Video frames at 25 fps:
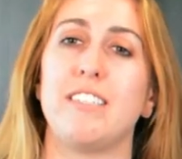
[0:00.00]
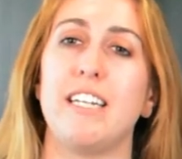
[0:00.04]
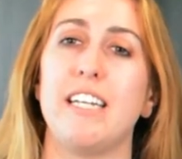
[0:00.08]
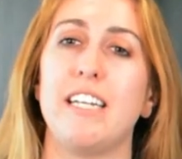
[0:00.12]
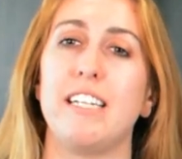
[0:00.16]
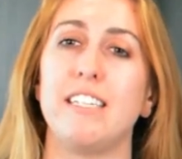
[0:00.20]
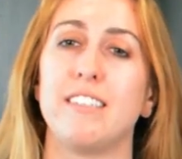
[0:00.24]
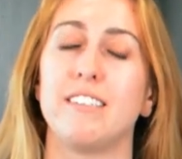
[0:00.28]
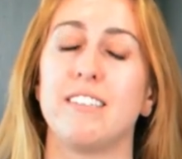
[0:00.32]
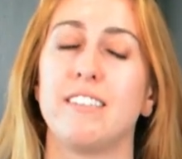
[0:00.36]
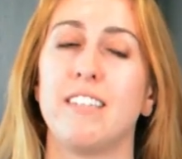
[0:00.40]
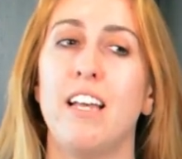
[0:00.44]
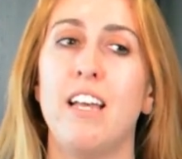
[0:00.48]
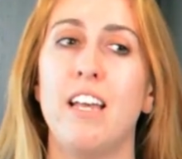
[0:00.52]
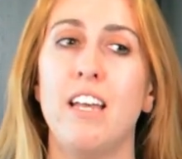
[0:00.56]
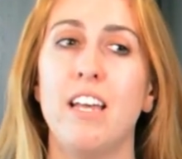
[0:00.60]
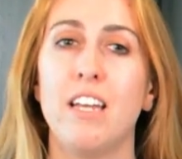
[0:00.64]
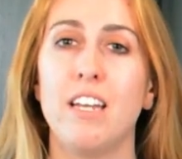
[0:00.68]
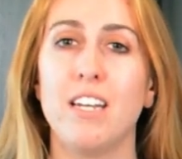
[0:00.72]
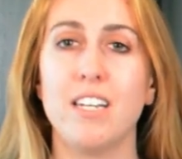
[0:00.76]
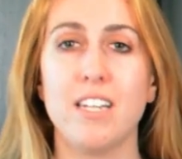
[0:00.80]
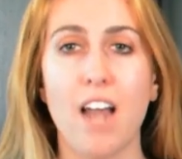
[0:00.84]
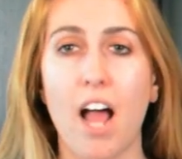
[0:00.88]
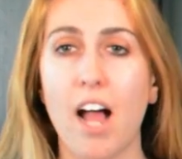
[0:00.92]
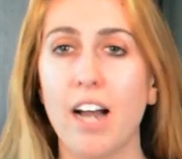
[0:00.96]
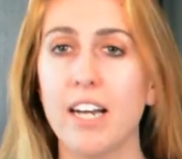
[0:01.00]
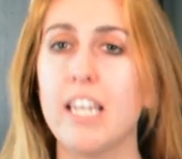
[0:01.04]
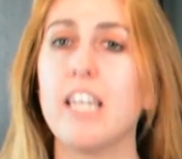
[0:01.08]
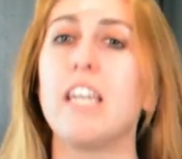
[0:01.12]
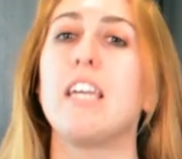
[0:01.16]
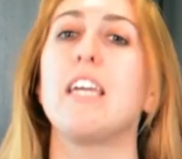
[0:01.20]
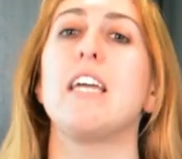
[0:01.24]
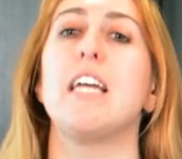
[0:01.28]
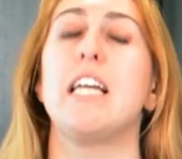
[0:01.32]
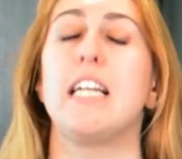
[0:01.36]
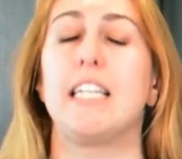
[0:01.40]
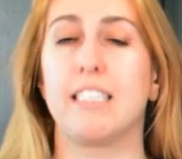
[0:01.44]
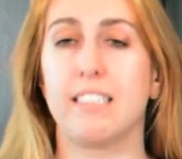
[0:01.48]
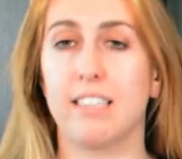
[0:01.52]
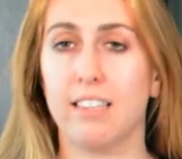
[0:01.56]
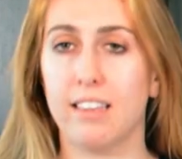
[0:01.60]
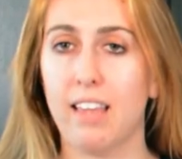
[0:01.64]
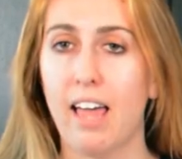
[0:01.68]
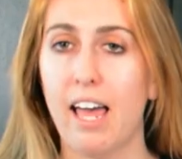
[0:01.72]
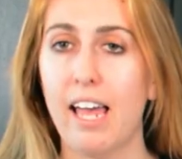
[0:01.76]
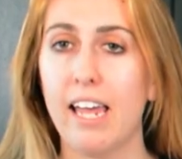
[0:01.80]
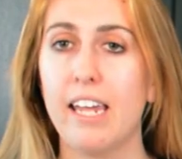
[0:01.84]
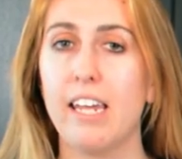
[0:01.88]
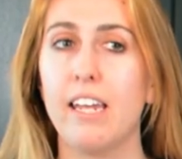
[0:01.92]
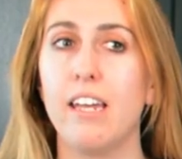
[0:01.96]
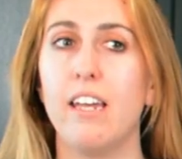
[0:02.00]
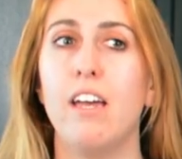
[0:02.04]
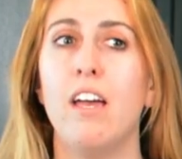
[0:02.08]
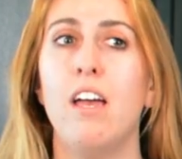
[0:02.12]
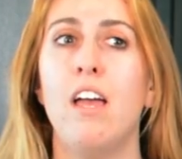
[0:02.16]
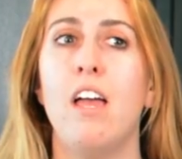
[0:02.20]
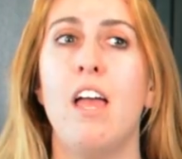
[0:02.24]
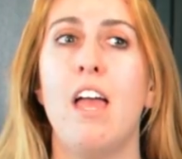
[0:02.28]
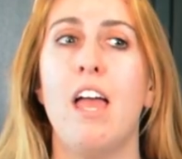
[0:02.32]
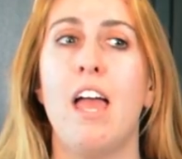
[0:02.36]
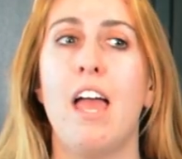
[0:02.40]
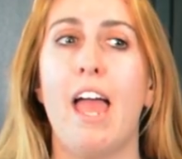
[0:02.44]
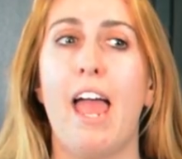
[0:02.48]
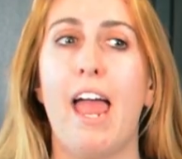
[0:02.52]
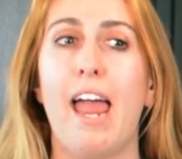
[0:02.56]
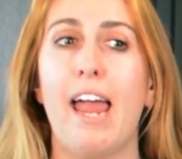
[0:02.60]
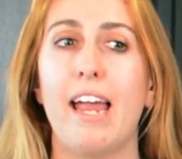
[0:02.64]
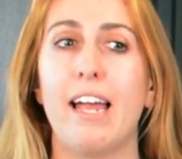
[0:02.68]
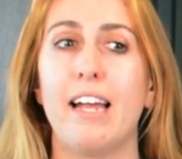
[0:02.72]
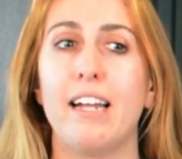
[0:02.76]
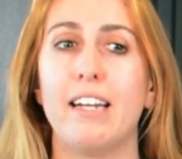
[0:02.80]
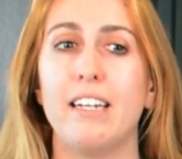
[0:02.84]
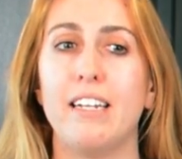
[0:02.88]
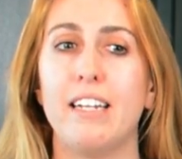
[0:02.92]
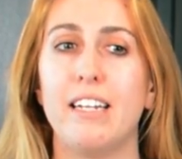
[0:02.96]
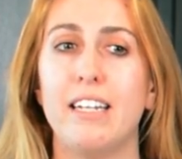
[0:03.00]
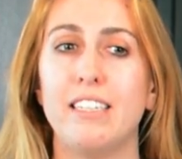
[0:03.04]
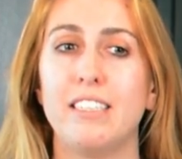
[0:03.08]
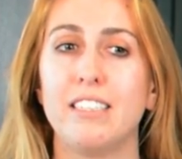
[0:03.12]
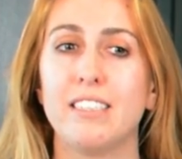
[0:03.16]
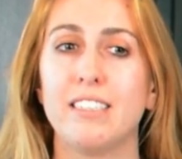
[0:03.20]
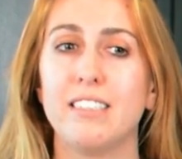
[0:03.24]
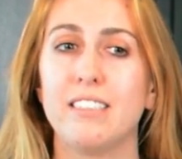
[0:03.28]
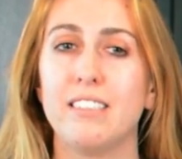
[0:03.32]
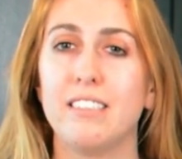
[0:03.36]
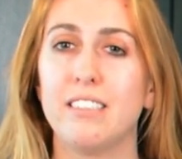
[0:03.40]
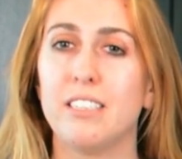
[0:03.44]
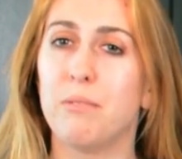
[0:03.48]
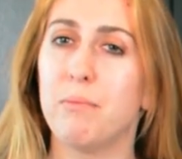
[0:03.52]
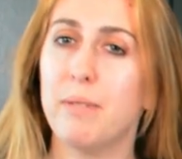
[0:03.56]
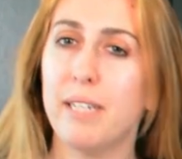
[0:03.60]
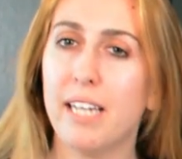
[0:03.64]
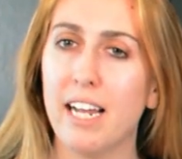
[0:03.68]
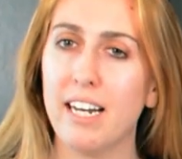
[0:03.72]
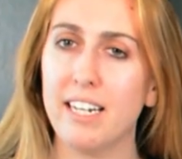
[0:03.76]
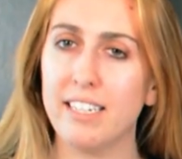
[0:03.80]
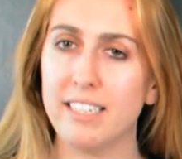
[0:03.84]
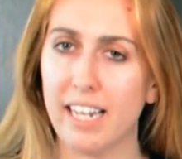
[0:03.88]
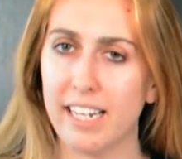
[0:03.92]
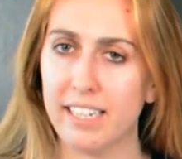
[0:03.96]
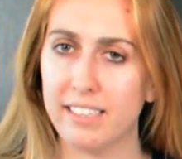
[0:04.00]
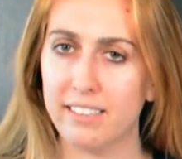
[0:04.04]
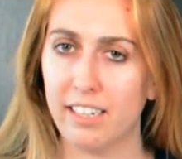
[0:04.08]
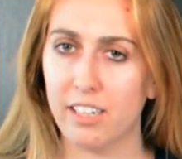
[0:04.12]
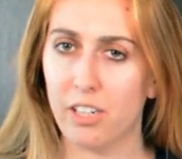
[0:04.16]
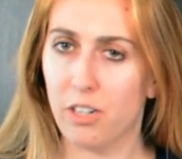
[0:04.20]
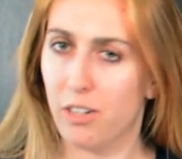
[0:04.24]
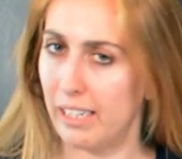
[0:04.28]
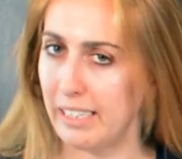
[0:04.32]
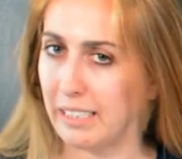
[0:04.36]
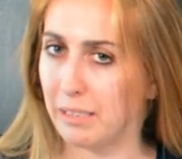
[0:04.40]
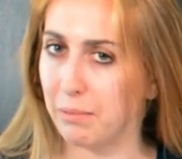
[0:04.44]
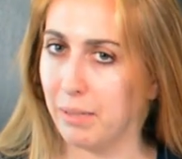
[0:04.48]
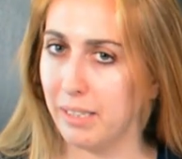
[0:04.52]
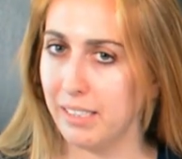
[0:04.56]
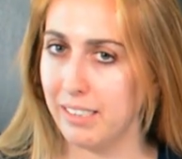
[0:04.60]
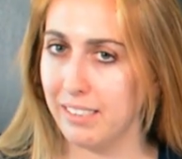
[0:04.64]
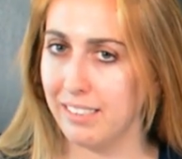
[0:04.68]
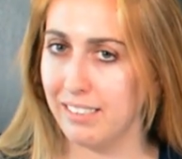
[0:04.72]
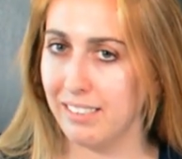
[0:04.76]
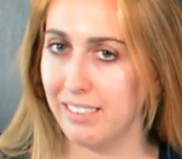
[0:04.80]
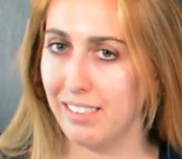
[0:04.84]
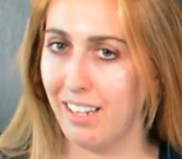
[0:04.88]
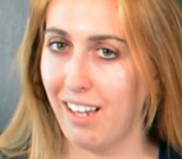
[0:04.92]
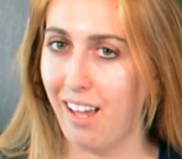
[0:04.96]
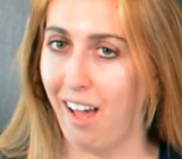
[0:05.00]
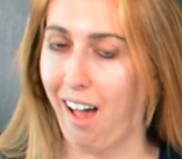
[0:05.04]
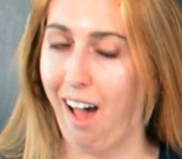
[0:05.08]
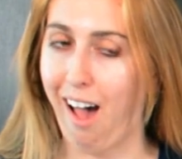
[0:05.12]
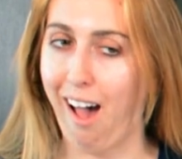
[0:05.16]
It's nutty, it's light, and it just, to me, kind of tastes like Christmas,